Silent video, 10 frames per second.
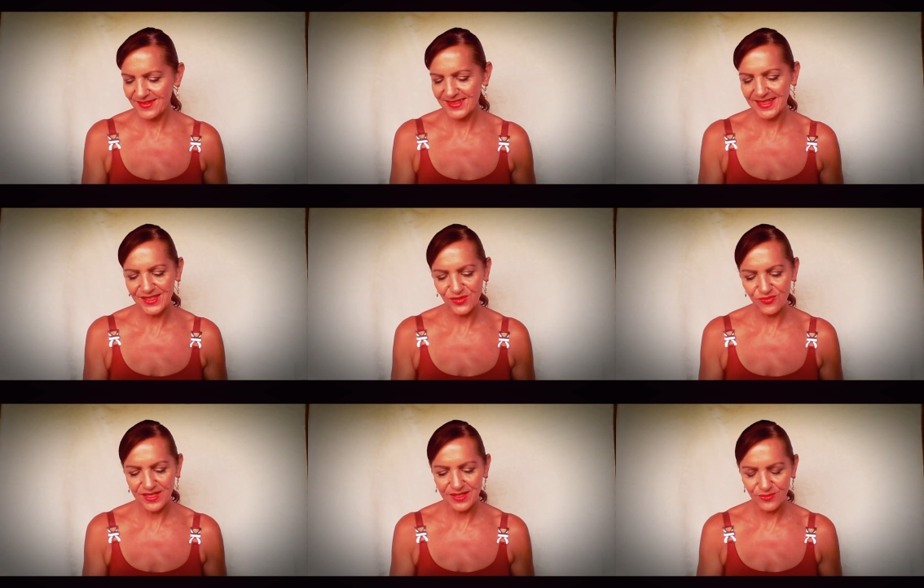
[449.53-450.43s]
let's say
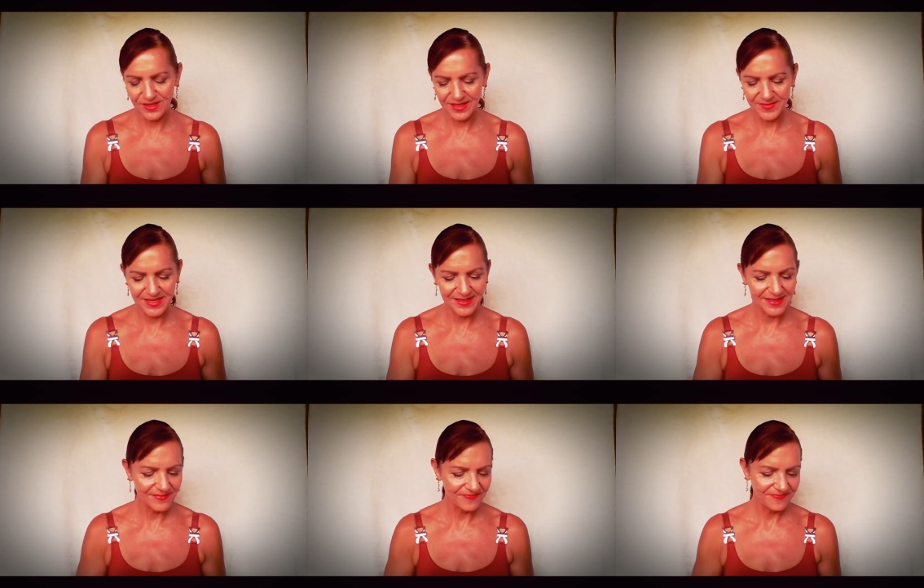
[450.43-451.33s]
three that want to come out
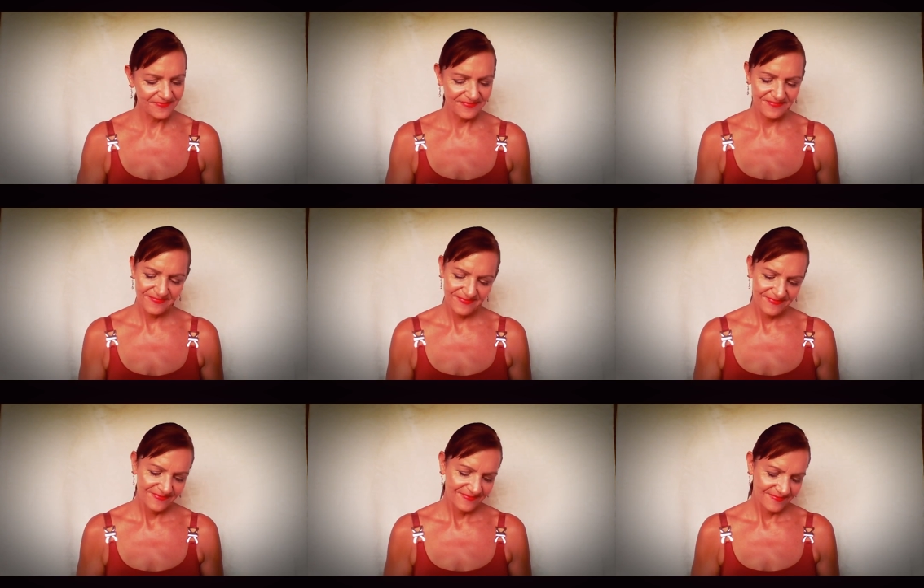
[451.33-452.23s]
here.
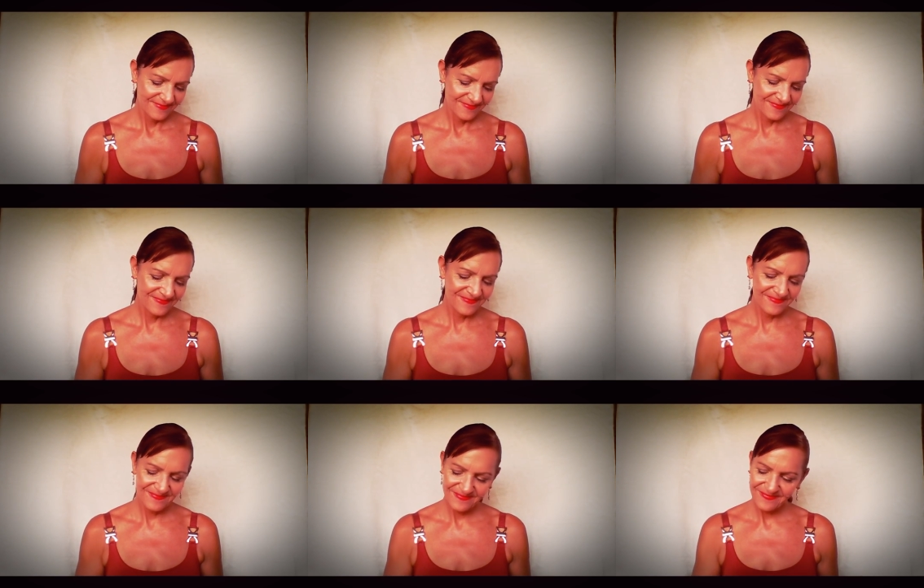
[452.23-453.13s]

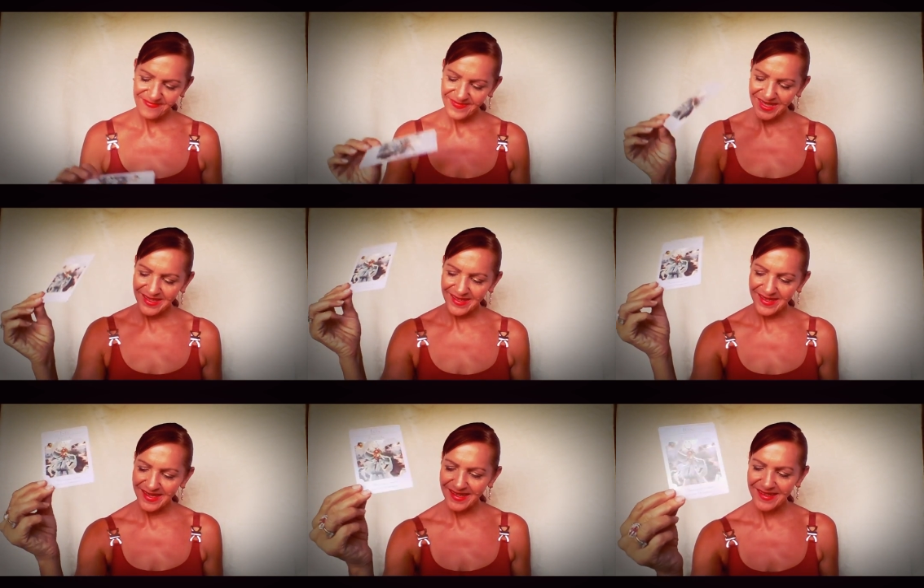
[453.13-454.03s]
Hmm,
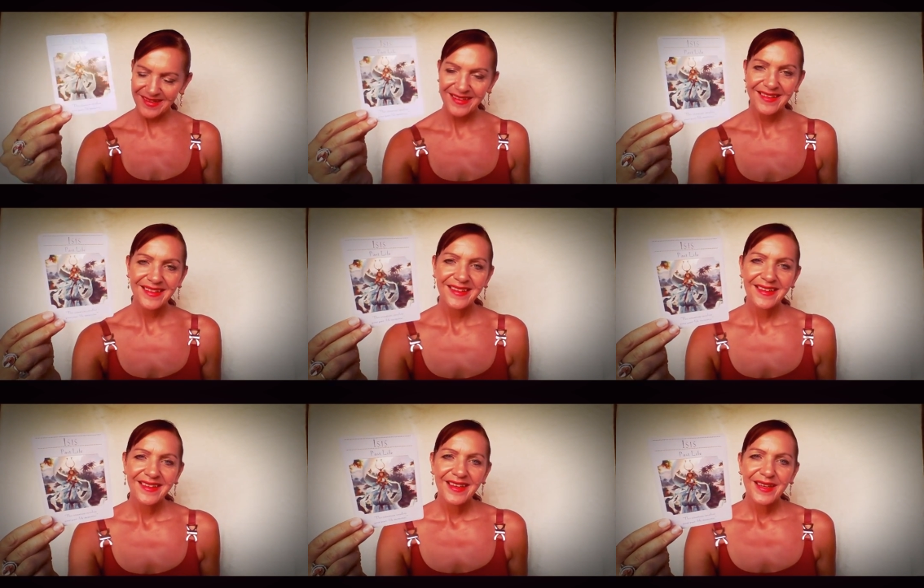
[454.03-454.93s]
yeah,
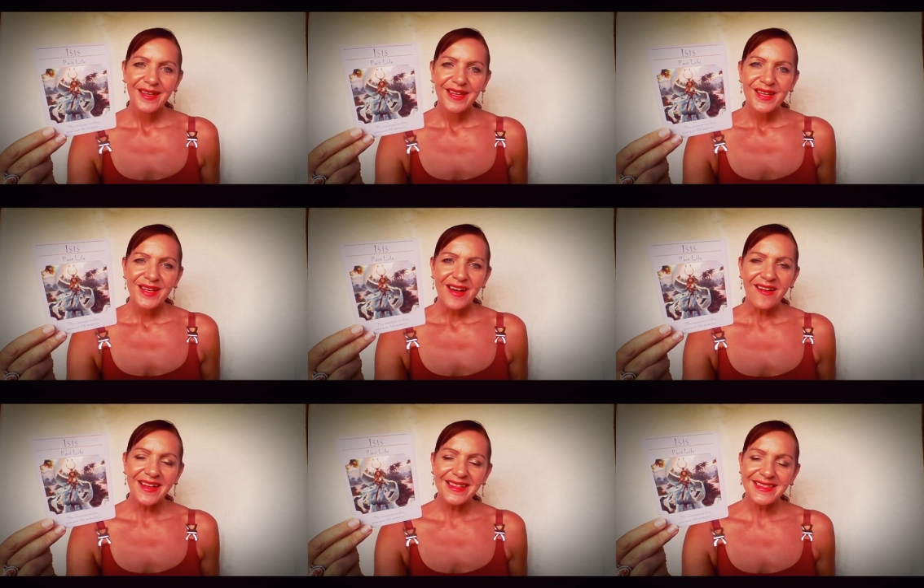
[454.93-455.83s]

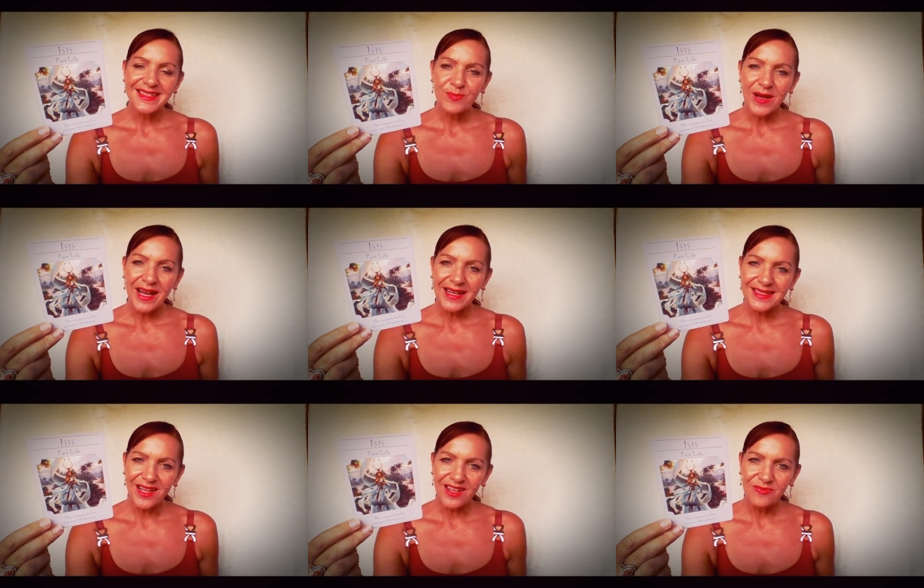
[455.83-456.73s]
Isis, past
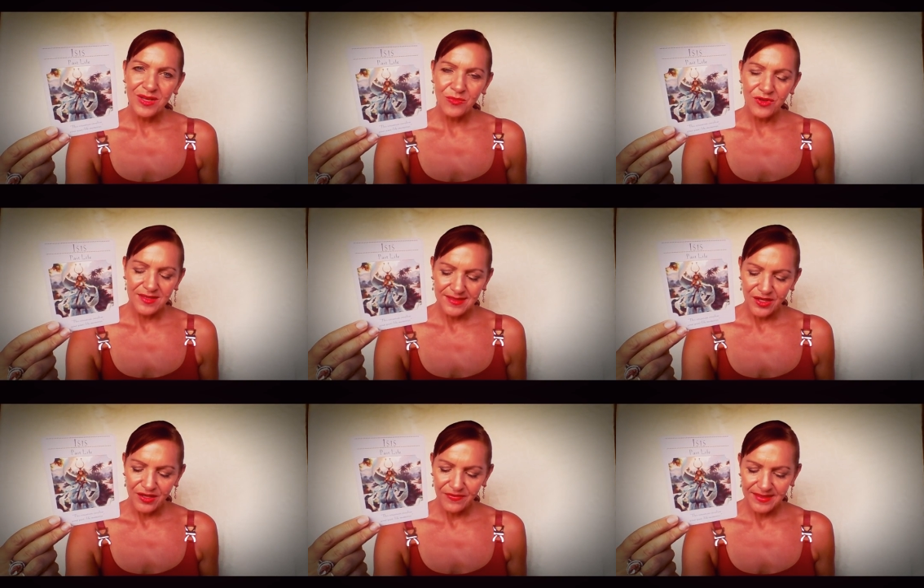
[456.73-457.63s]
life memories
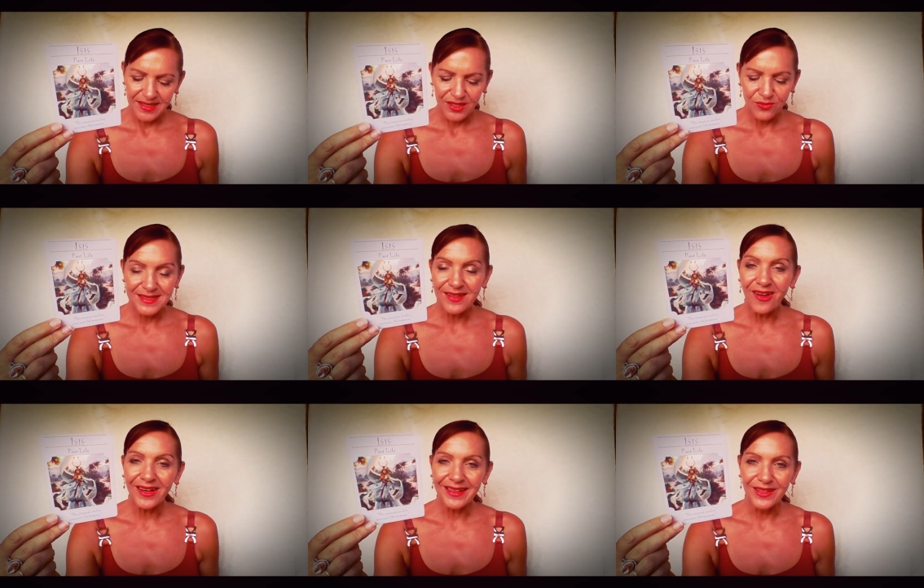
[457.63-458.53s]
surfacing. You're
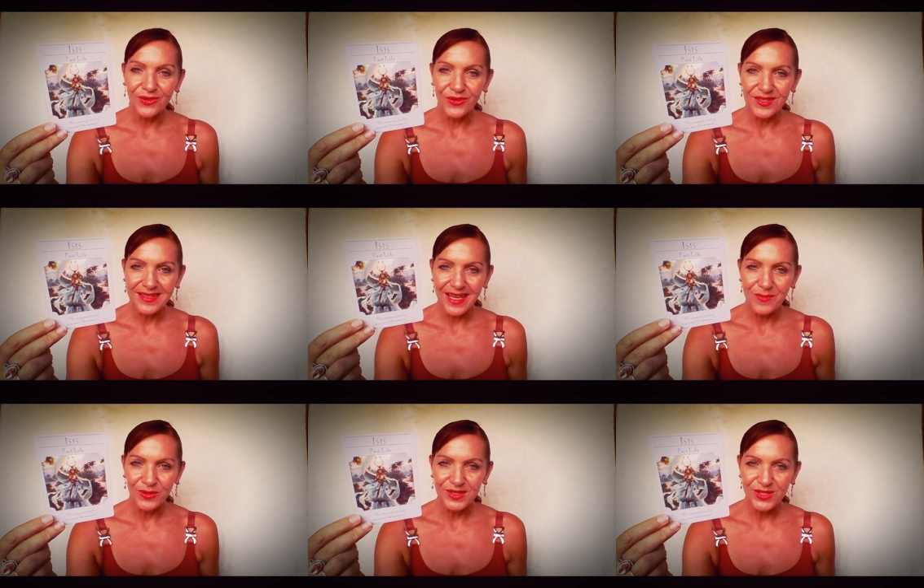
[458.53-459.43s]
recycling through the
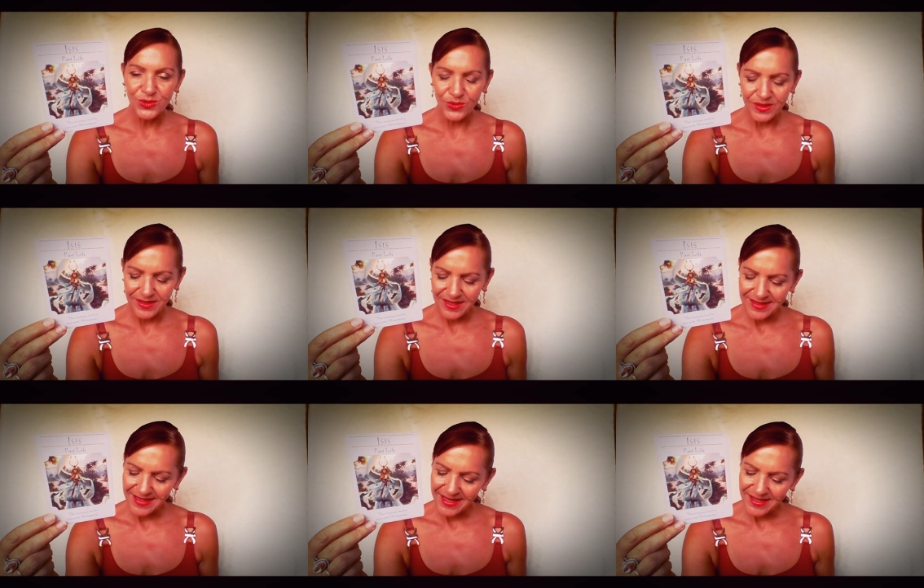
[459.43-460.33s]
same old story that you're
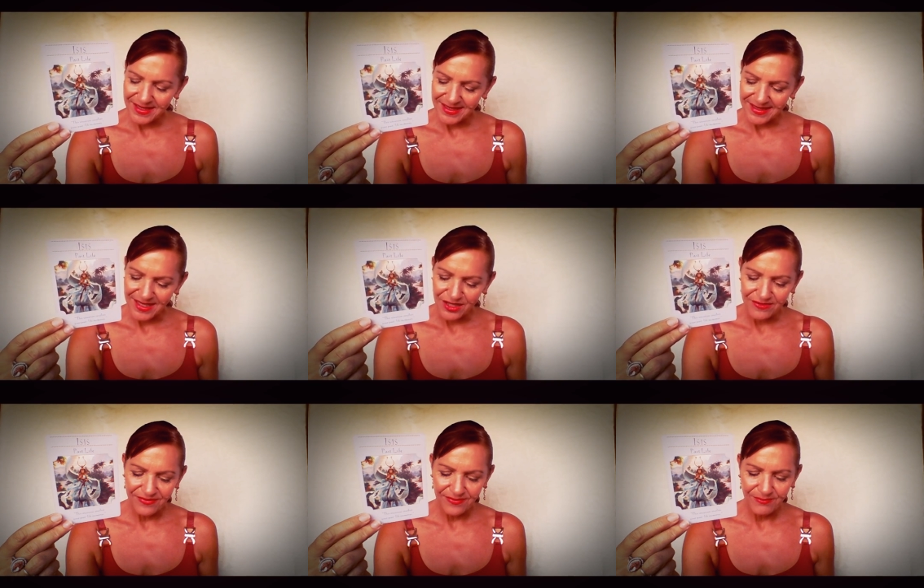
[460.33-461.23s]
saying to yourself,
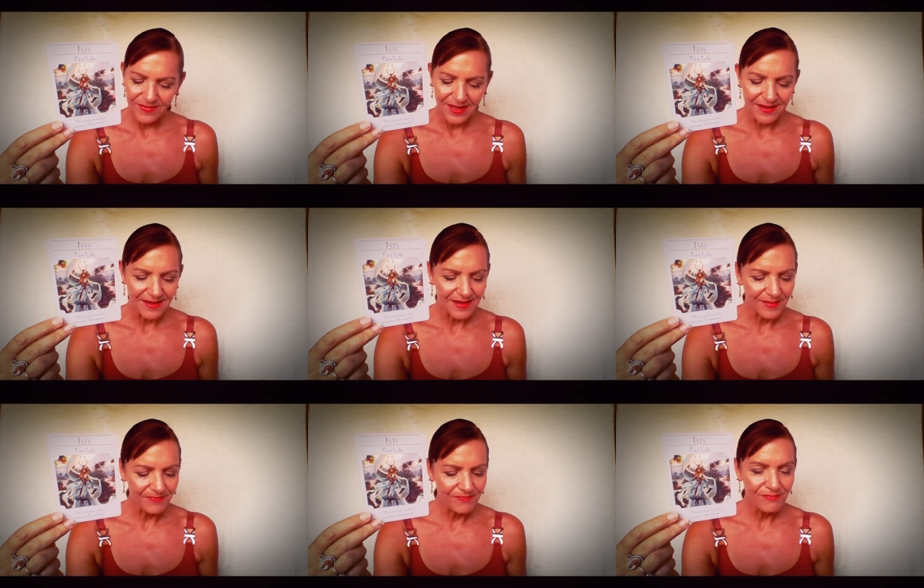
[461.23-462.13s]

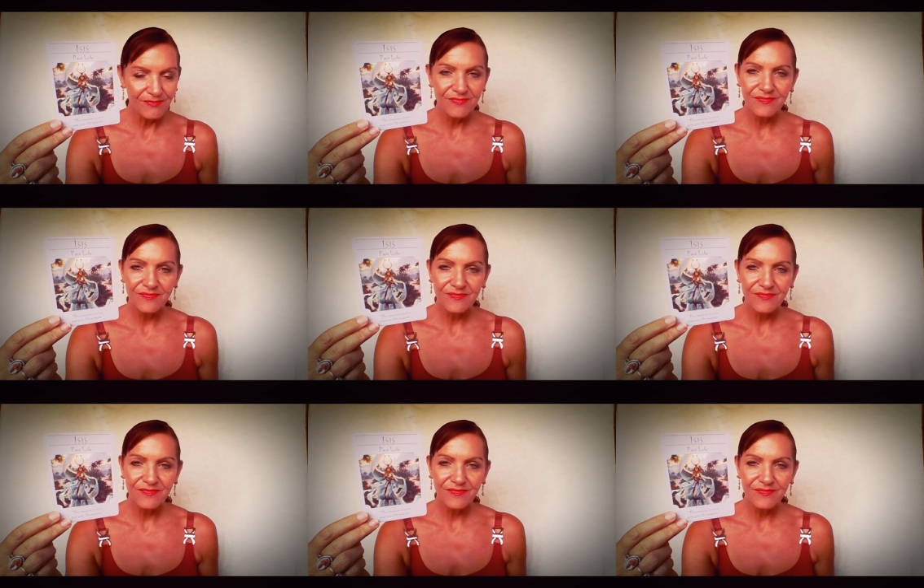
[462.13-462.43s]
um,